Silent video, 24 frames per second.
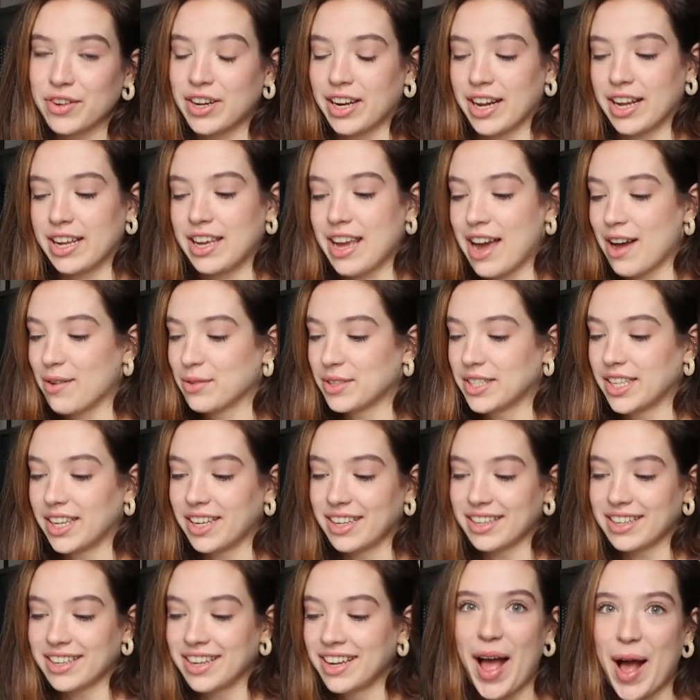and I
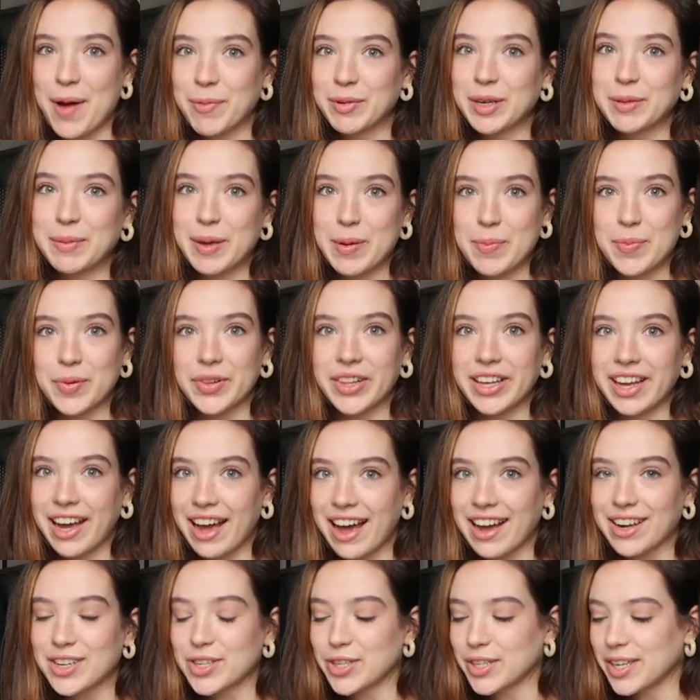counted how many people I
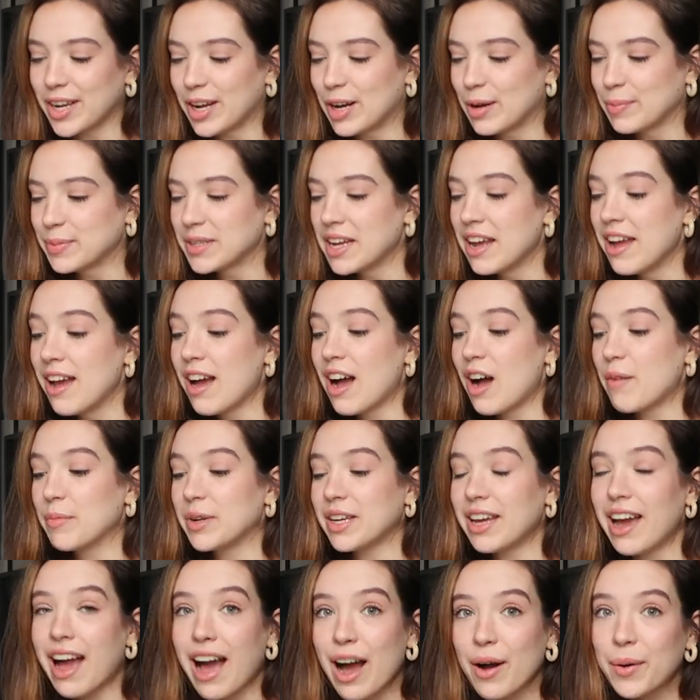actually helped, how
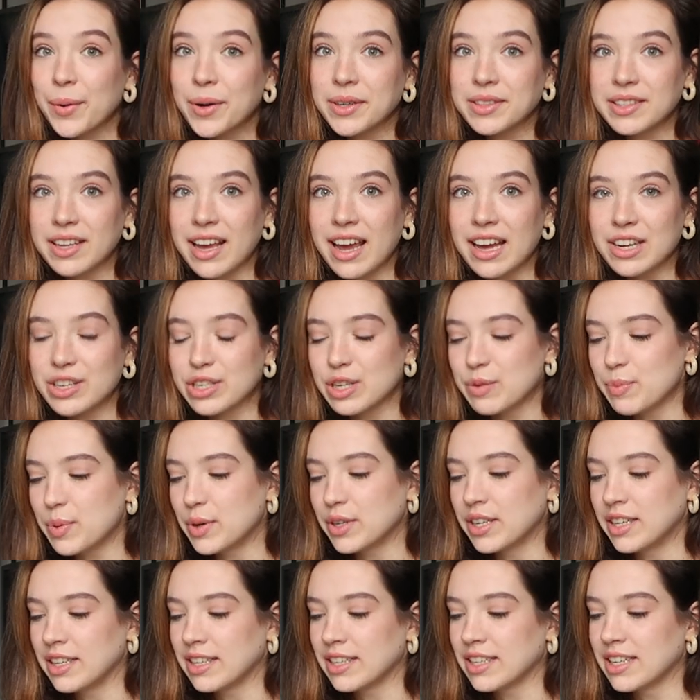many hours I actually
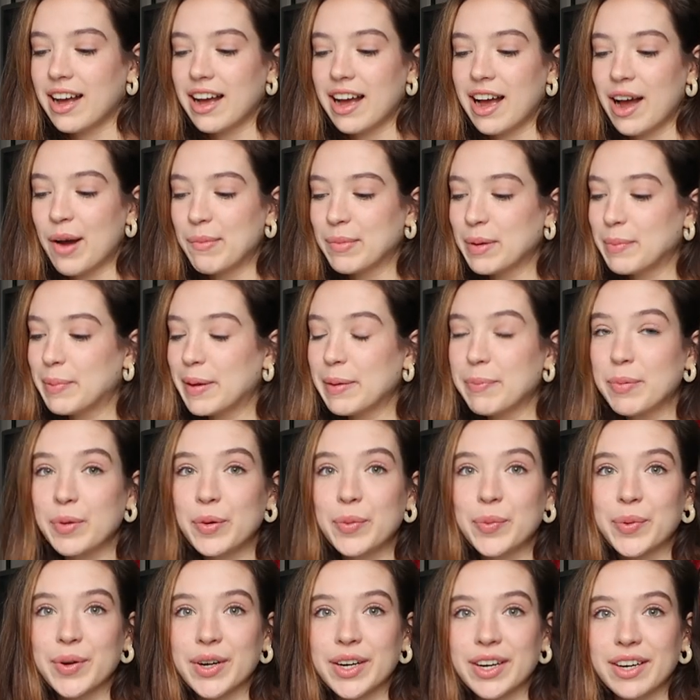put in, how many
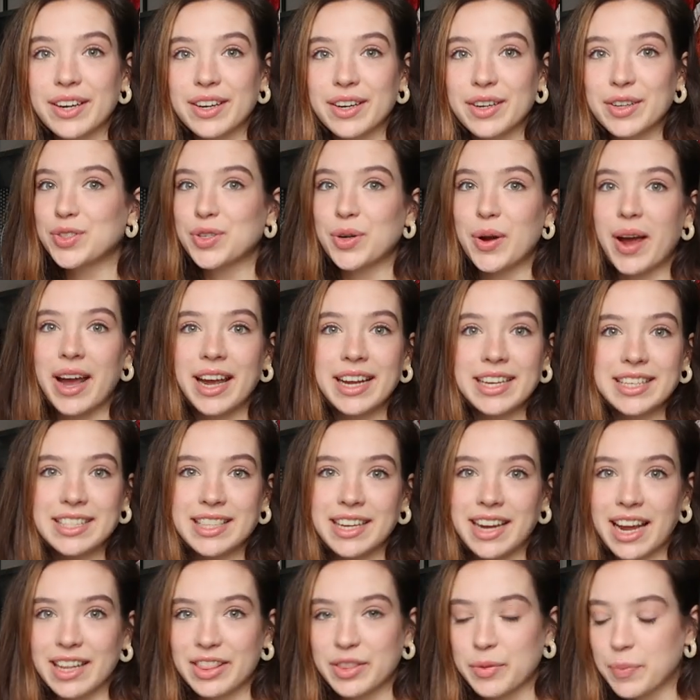people were trying to
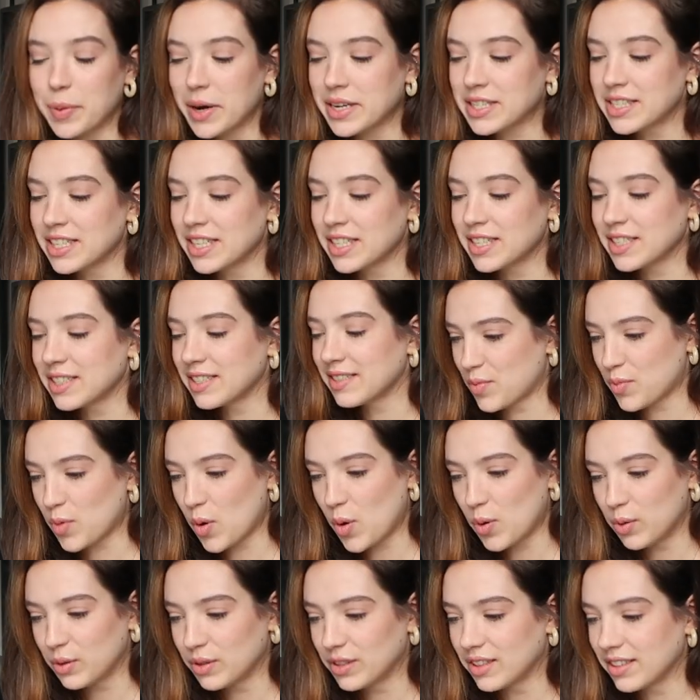get the president
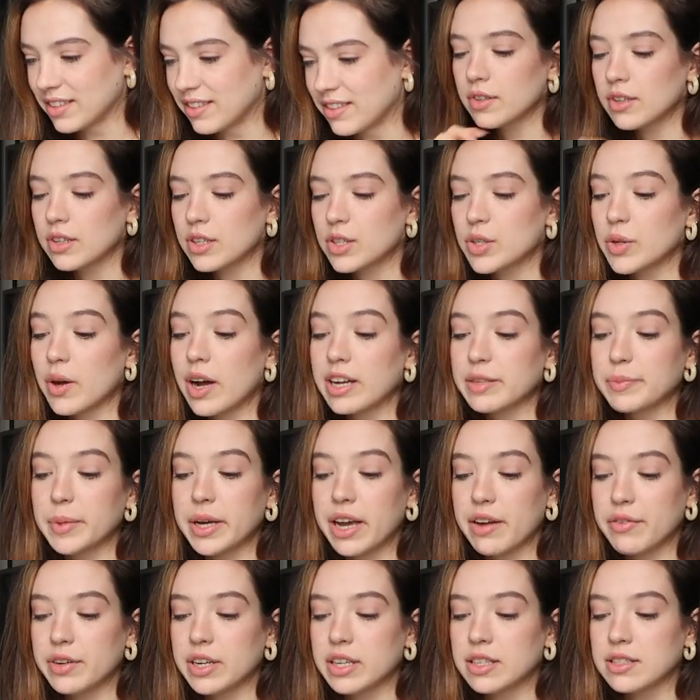role. So out of my
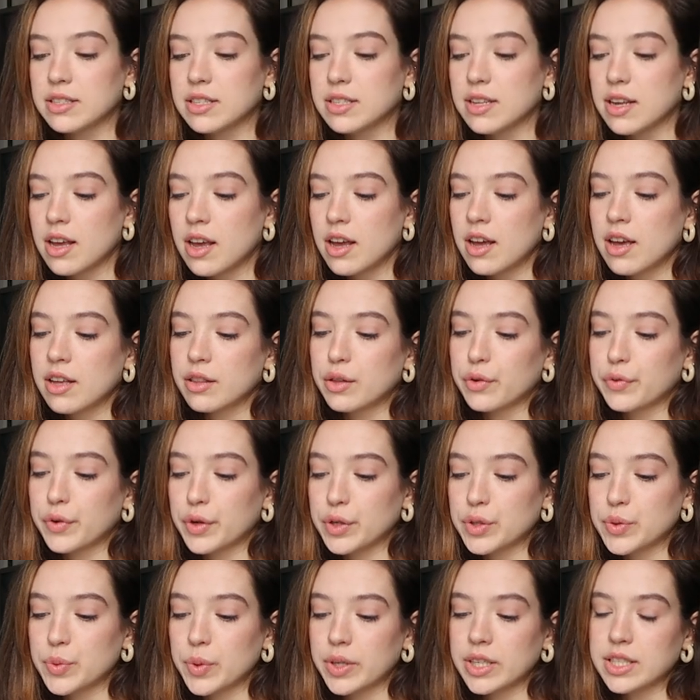evidence, the
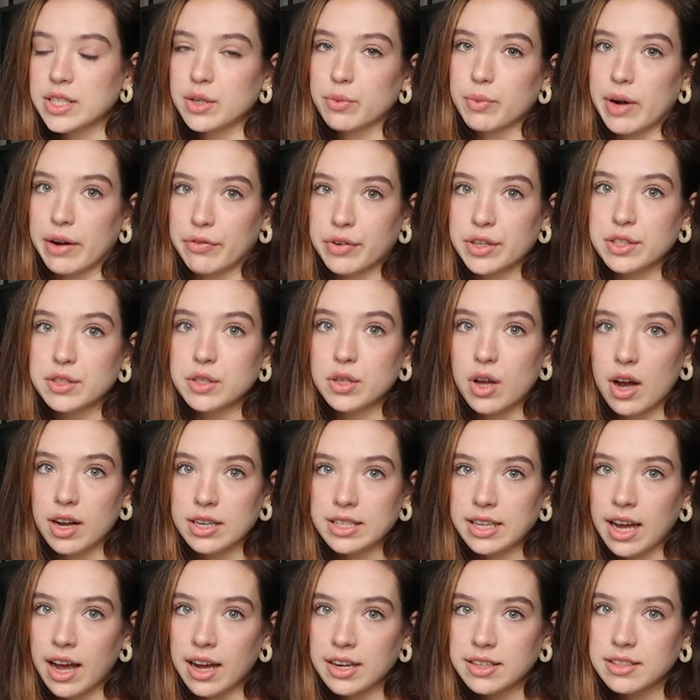first one is a reference
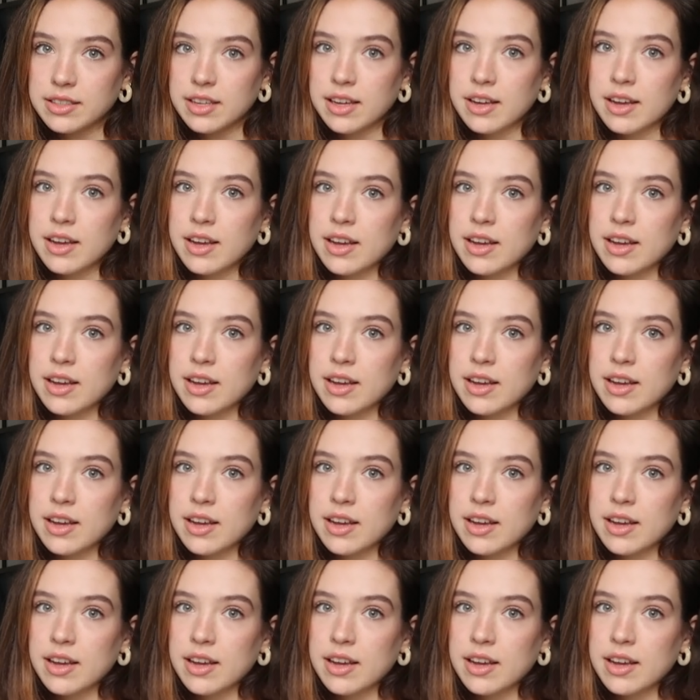contact.